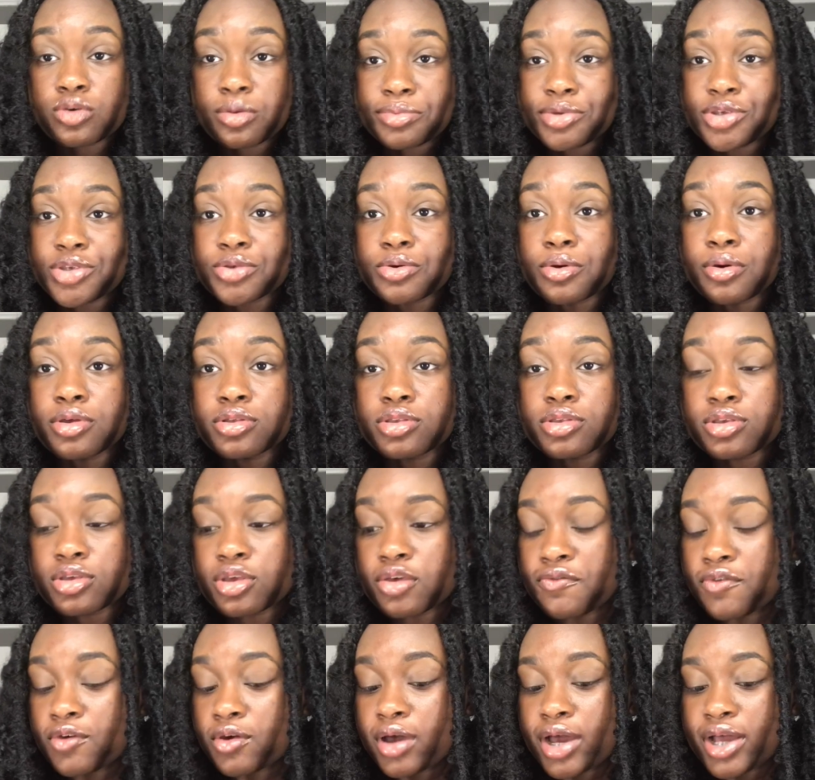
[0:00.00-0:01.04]
I'm just going to give
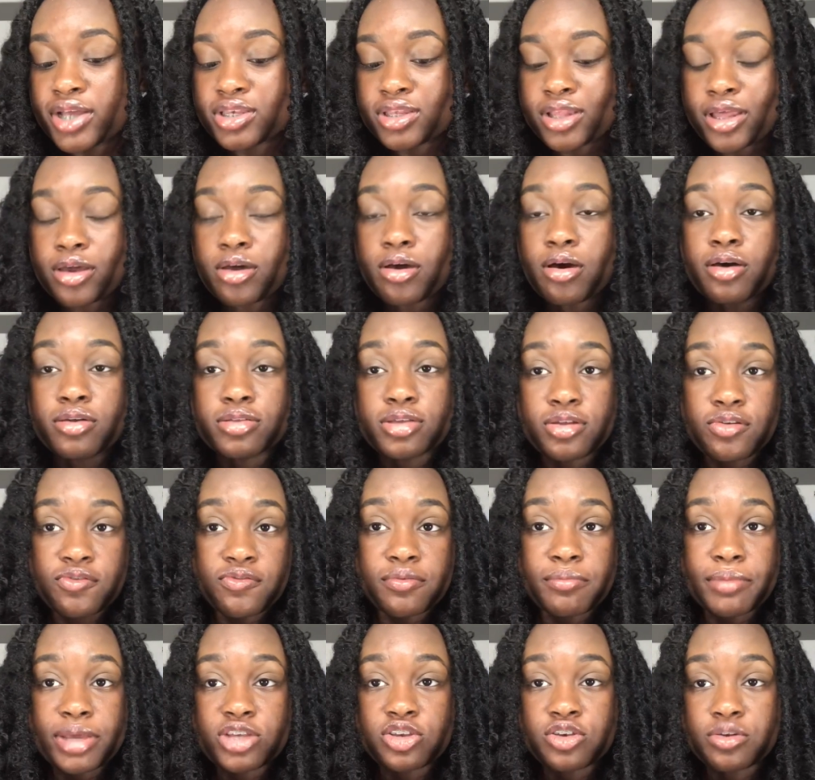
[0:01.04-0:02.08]
you guys like all the
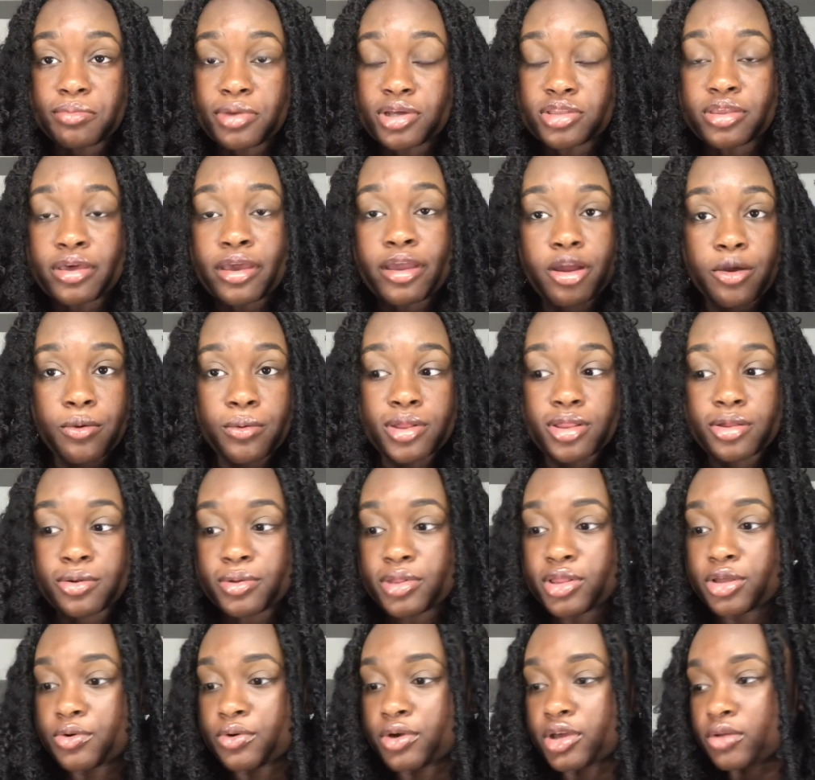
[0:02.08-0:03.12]
information about the hair
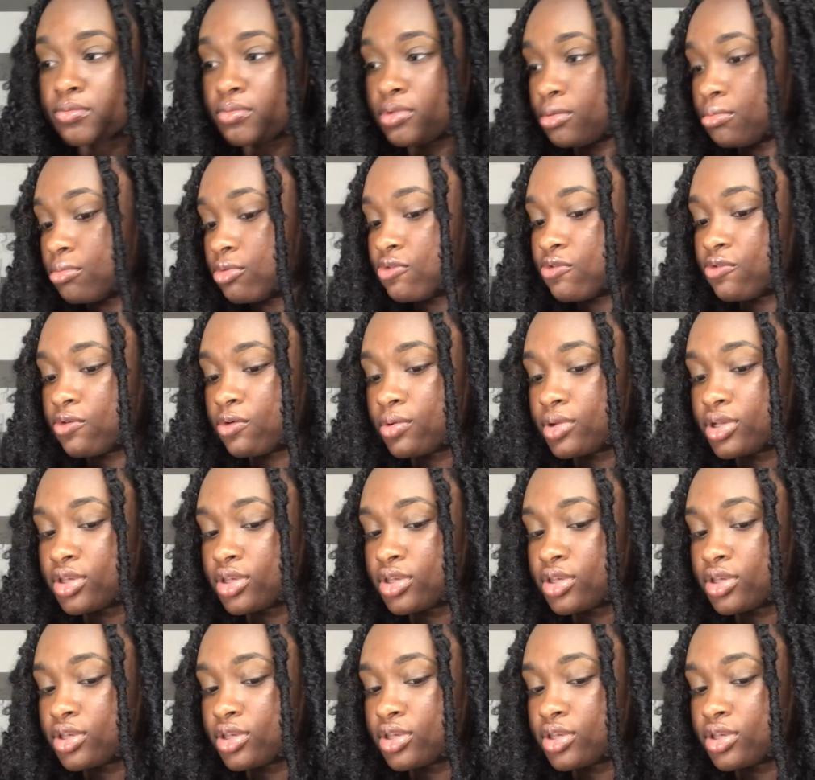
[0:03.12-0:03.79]
really quickly before we